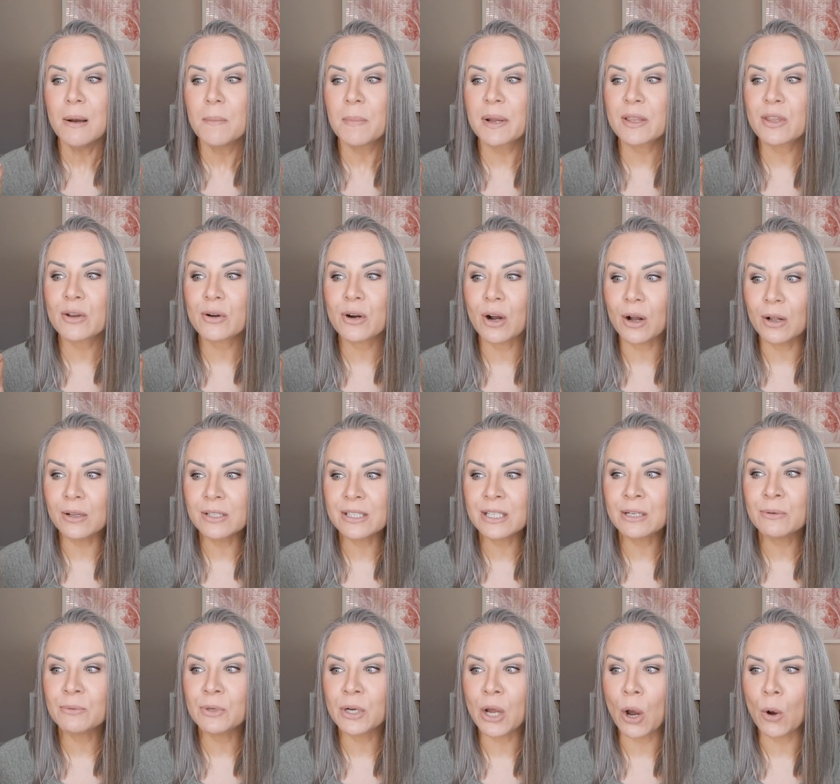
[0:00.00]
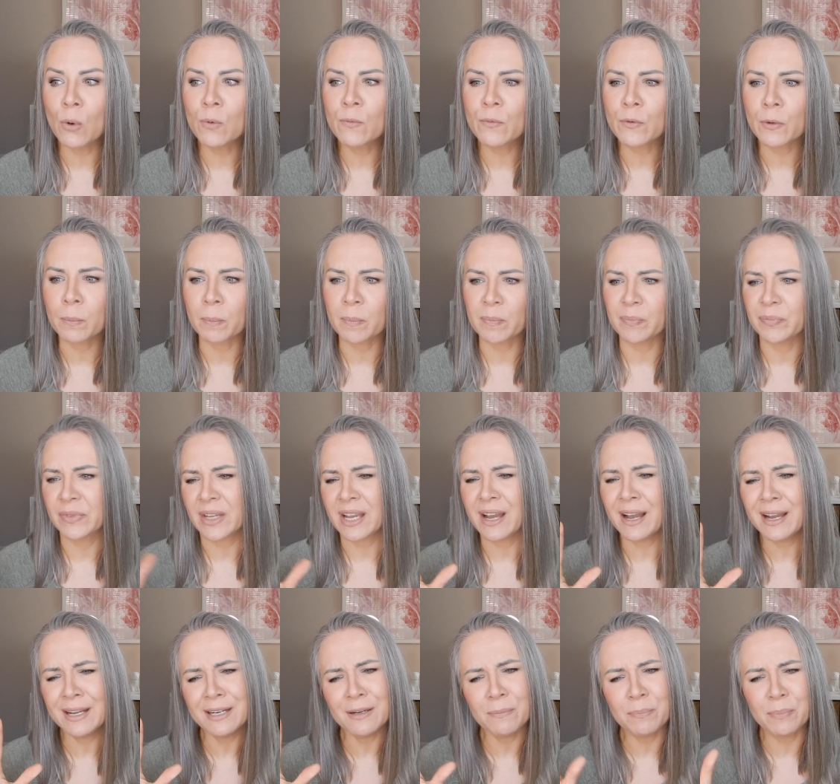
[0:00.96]
but they're also known for
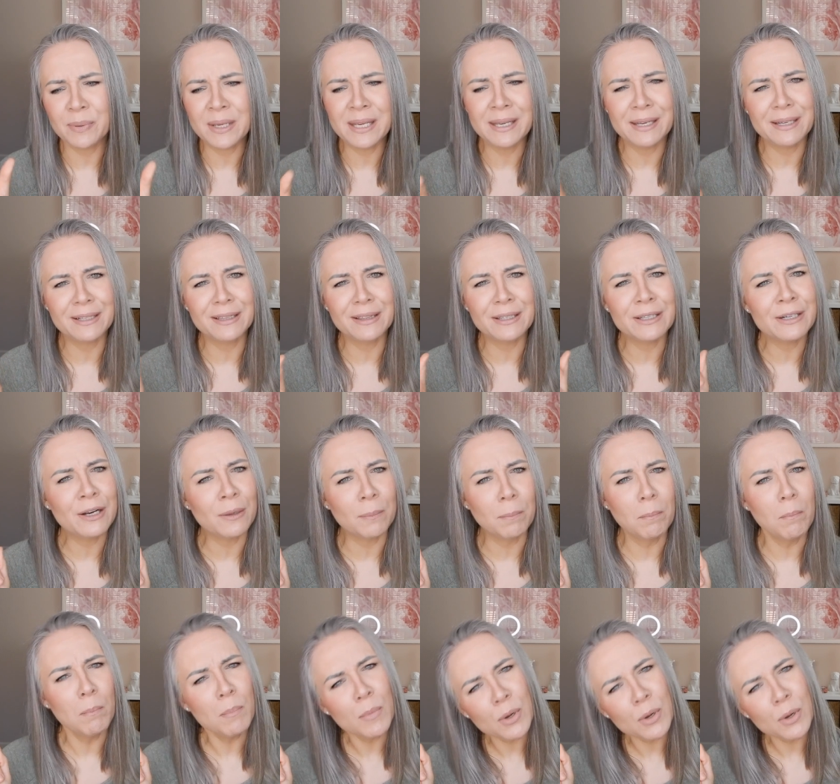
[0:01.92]
kind of being a little